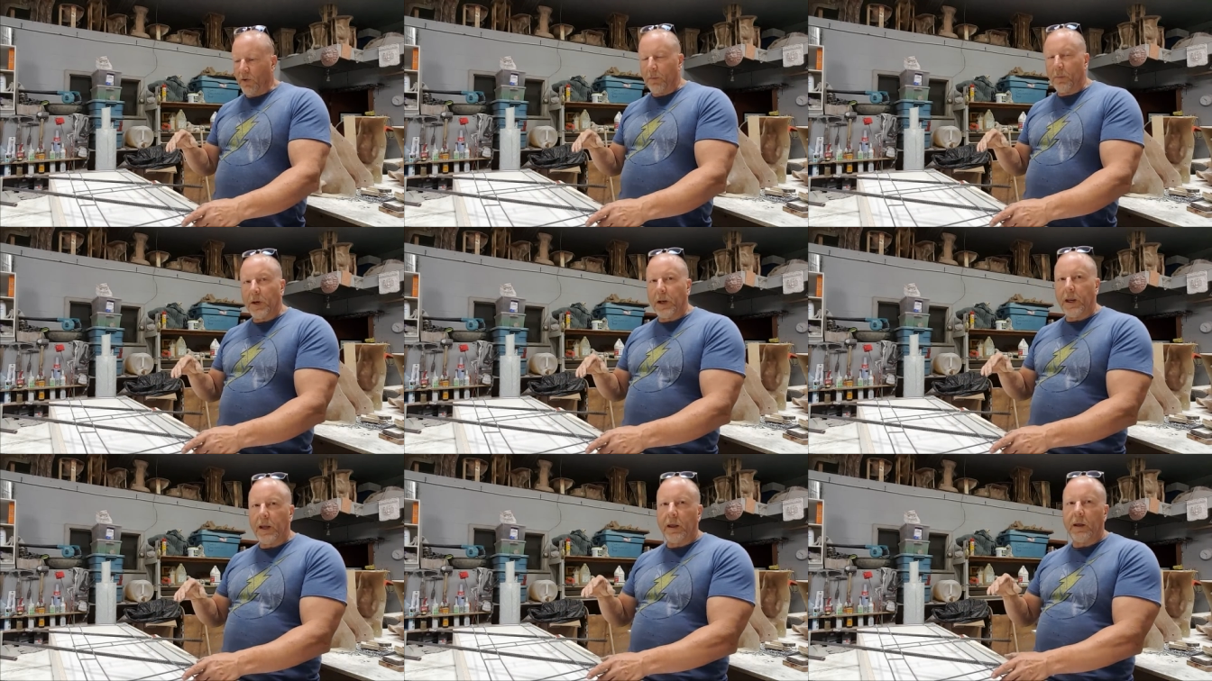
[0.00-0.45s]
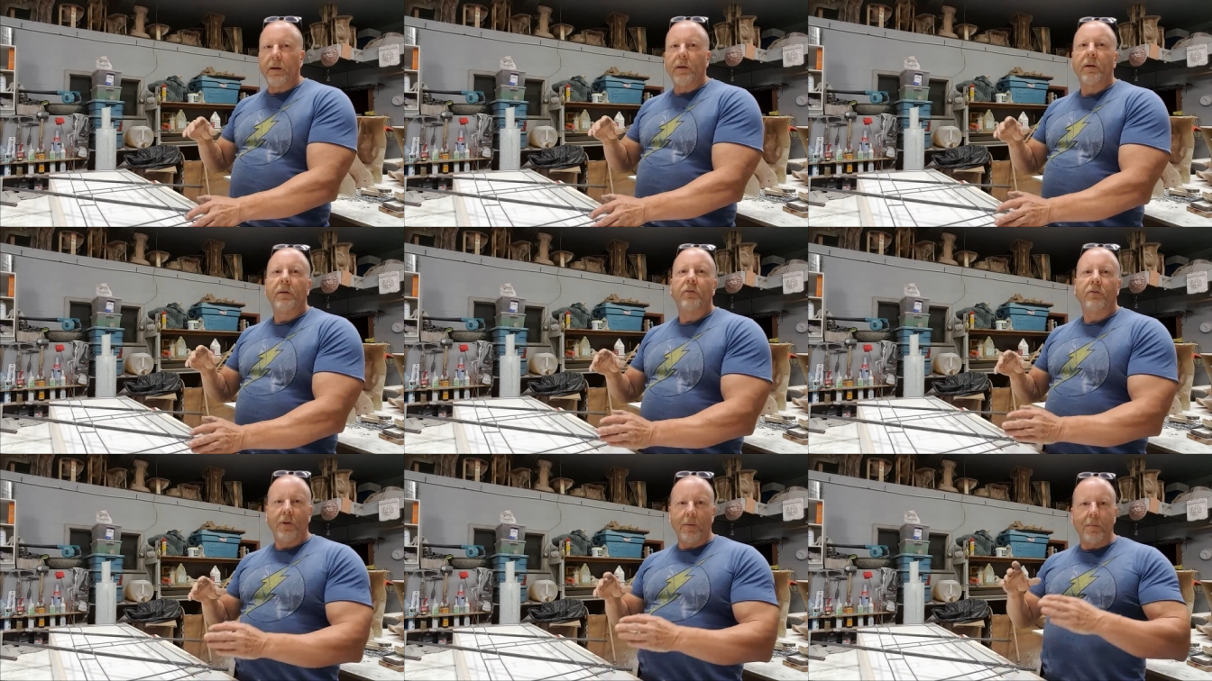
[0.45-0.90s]

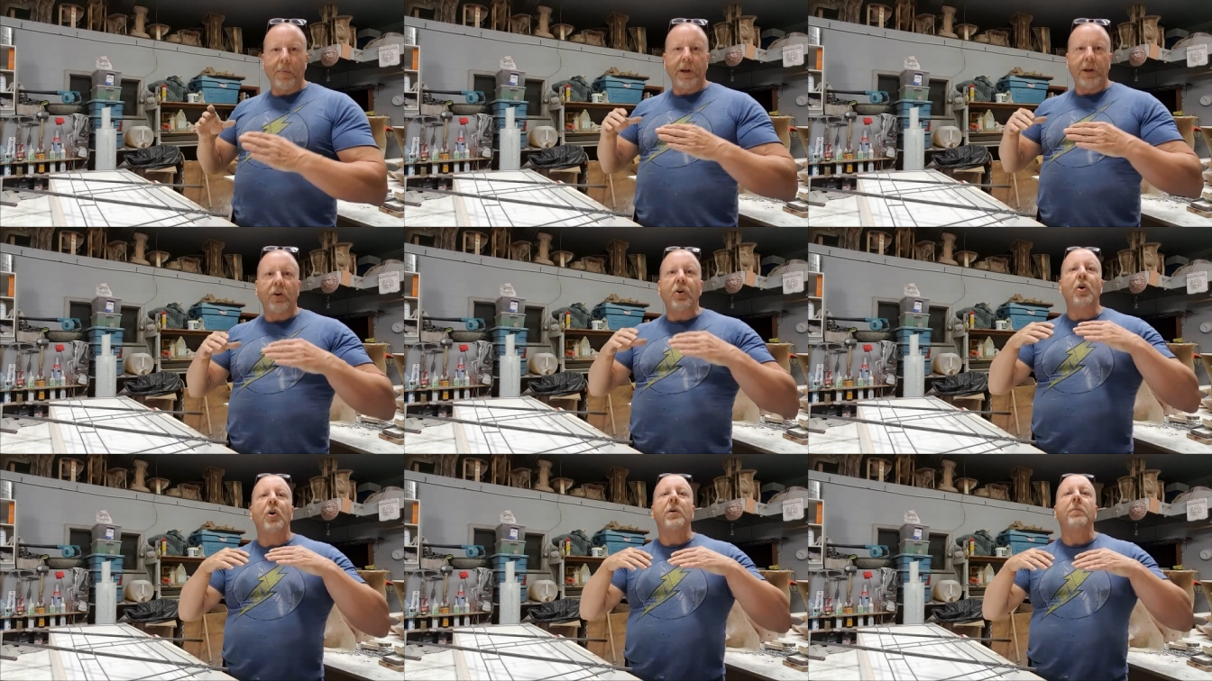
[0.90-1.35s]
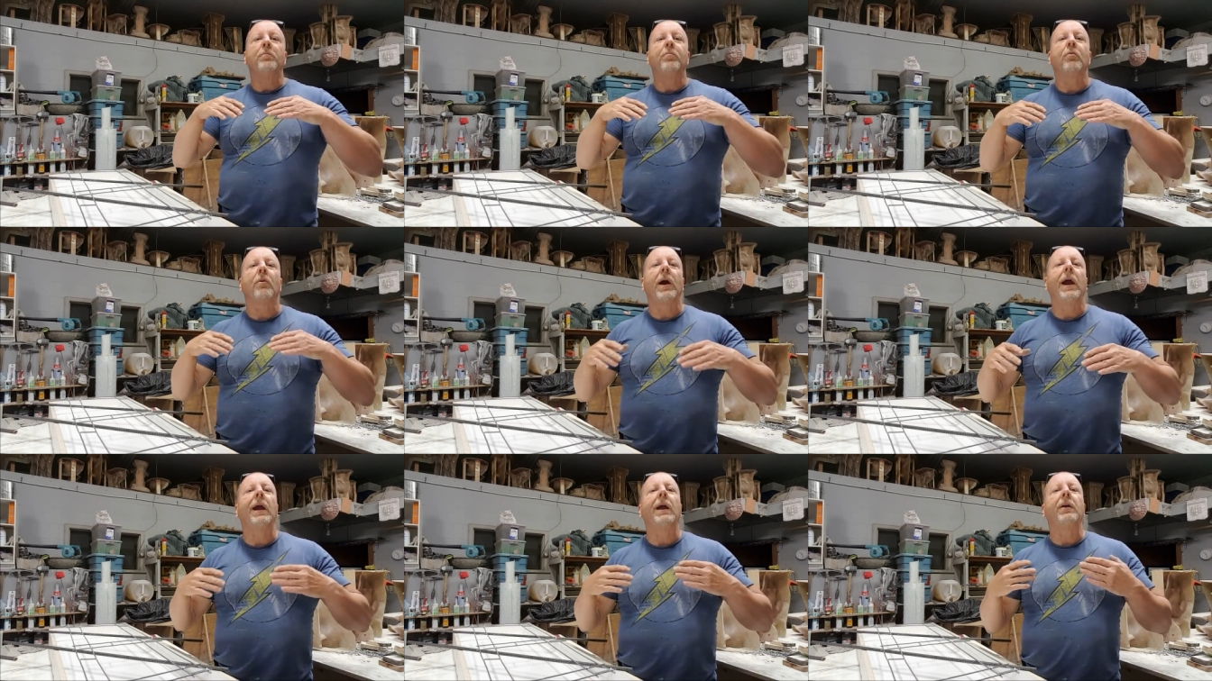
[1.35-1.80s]
Somebody could
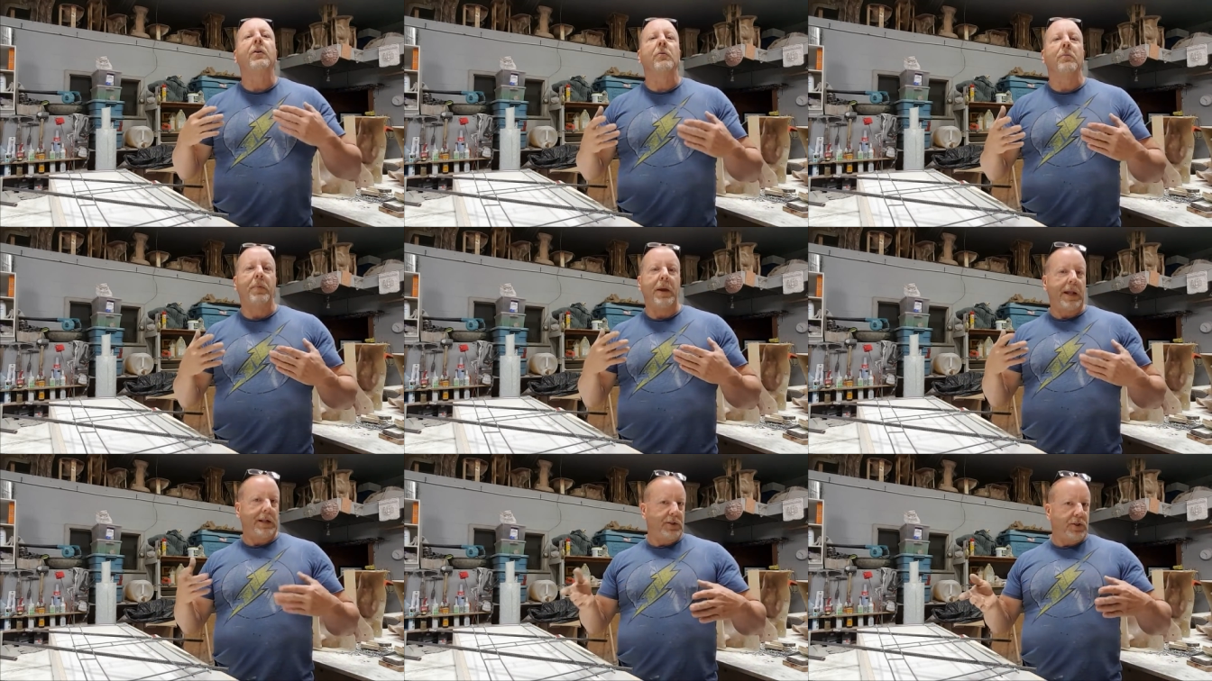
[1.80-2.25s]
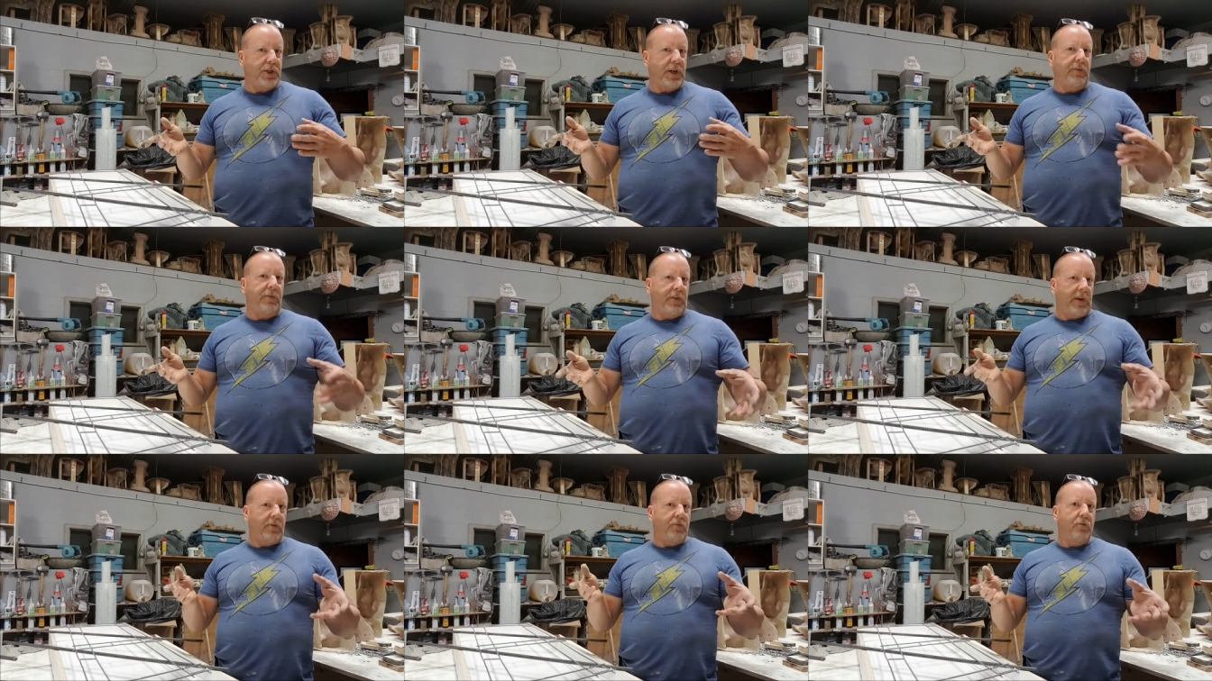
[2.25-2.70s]
break your bench
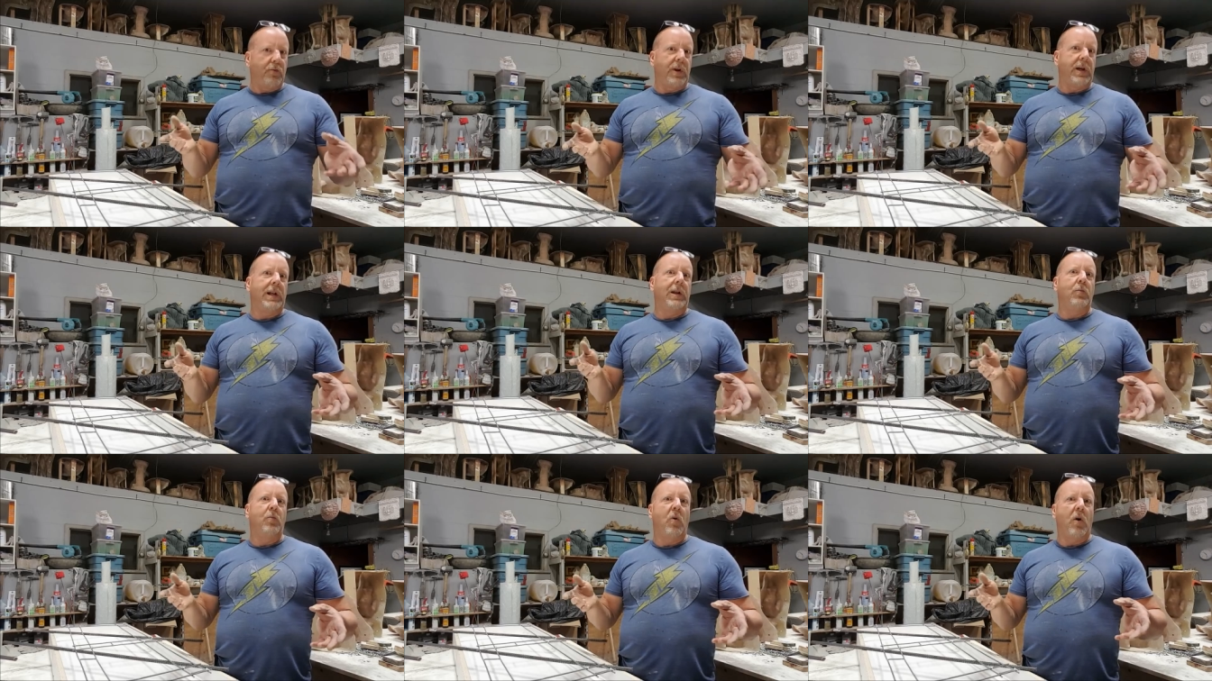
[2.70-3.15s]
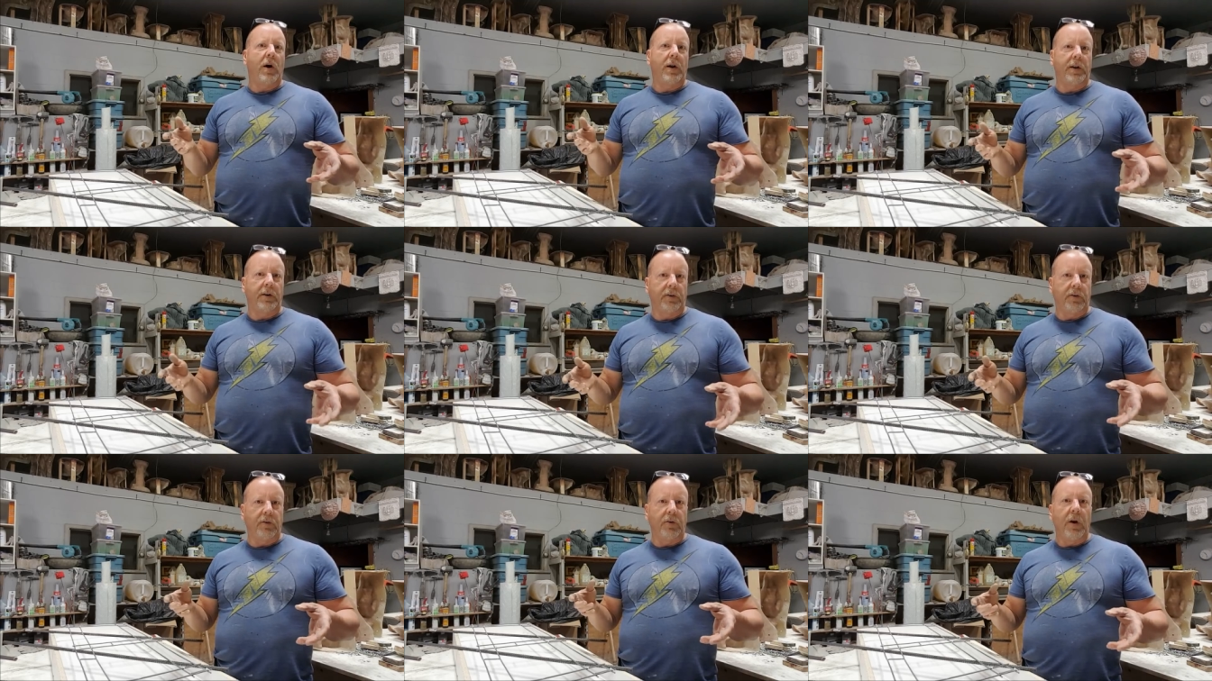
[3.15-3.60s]
if they really
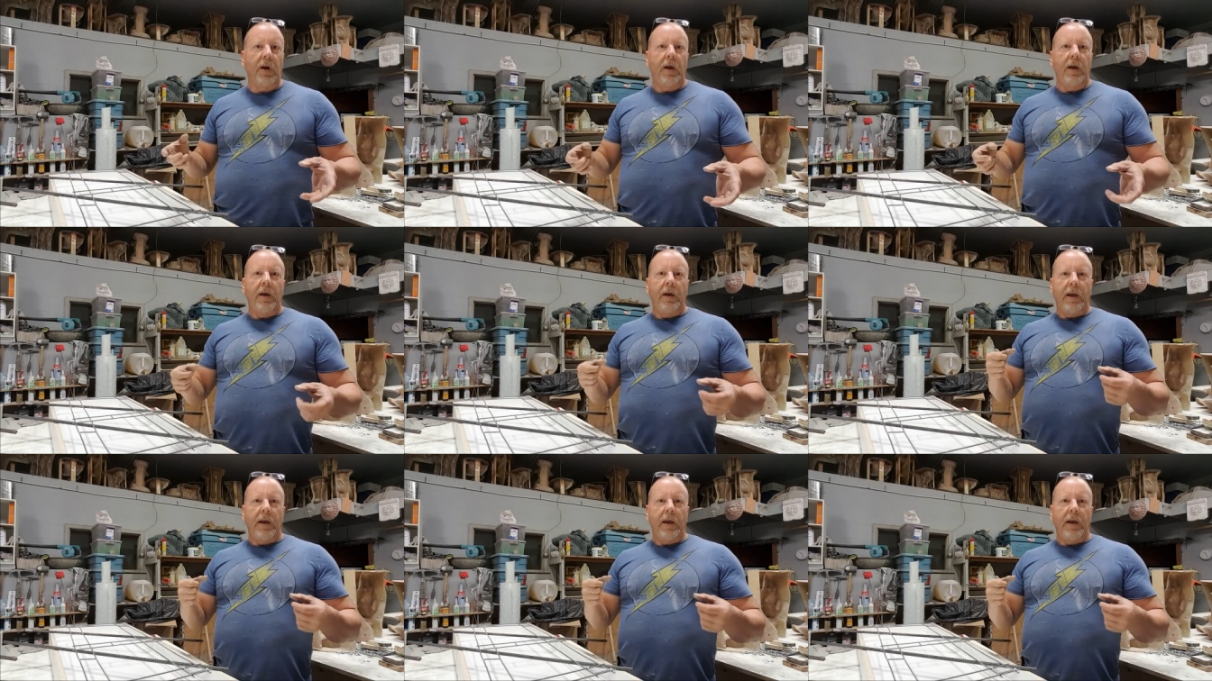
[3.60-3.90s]
wanted to.